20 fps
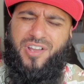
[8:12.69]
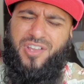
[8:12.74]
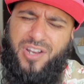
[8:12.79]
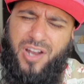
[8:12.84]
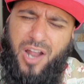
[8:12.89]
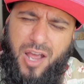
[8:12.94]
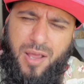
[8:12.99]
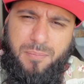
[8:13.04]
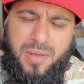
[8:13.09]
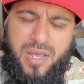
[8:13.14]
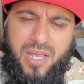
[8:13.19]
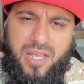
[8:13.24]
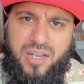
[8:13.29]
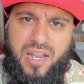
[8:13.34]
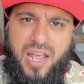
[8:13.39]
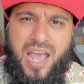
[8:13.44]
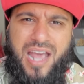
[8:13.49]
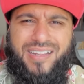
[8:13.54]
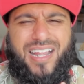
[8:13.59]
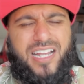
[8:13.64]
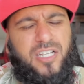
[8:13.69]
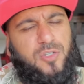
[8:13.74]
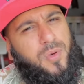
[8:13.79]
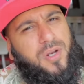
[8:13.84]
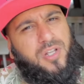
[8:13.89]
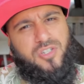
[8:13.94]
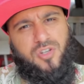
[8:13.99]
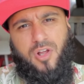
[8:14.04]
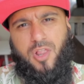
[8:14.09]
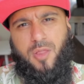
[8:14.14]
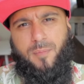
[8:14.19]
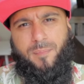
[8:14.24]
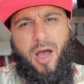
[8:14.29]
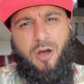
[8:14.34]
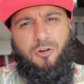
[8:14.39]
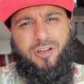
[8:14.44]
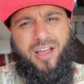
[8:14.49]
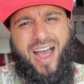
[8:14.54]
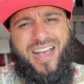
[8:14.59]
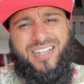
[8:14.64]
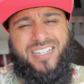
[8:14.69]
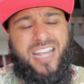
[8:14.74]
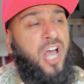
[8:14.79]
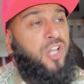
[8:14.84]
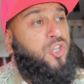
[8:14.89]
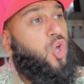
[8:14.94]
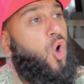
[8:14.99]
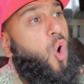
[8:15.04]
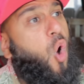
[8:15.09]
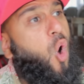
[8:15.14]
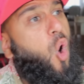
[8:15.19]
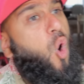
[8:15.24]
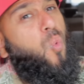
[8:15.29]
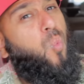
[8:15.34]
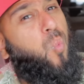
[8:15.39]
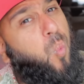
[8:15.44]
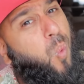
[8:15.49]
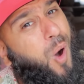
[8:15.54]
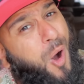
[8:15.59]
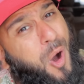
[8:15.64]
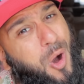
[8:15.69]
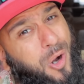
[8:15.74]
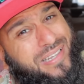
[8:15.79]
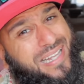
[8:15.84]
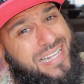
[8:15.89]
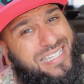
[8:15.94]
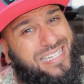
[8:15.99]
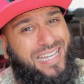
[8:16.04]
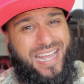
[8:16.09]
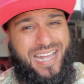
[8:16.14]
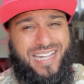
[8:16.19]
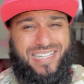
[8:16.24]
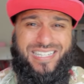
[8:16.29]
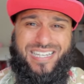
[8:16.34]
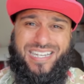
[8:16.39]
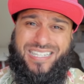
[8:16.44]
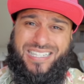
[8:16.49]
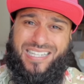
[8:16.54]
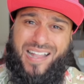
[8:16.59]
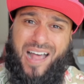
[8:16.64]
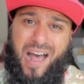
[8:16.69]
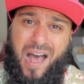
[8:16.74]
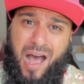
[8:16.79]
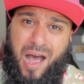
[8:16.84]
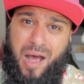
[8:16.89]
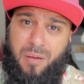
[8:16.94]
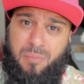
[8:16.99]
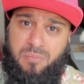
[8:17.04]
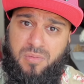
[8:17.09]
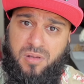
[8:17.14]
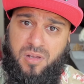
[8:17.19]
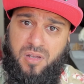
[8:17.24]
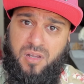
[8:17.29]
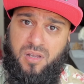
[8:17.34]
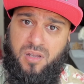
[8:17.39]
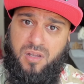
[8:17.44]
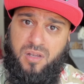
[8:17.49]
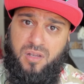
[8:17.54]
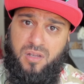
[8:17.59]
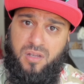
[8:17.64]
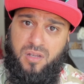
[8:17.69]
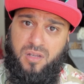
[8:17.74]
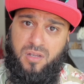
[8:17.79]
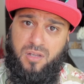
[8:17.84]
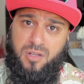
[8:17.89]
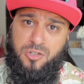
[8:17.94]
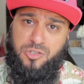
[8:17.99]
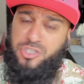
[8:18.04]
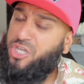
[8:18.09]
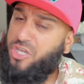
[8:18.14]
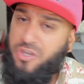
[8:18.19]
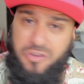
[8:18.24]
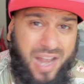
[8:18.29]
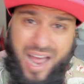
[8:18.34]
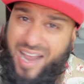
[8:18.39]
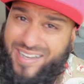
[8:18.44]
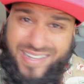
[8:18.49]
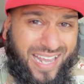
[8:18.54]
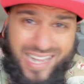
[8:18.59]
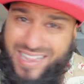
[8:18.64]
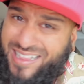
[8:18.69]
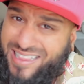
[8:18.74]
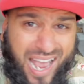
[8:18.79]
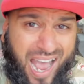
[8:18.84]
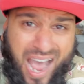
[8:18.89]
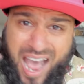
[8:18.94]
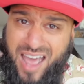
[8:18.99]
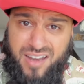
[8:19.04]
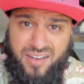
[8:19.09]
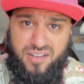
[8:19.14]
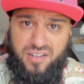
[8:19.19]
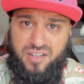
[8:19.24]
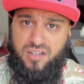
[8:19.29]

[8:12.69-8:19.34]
You know what I mean? That's what it's all about, guys. The whole world is against Islam. Do you not get that?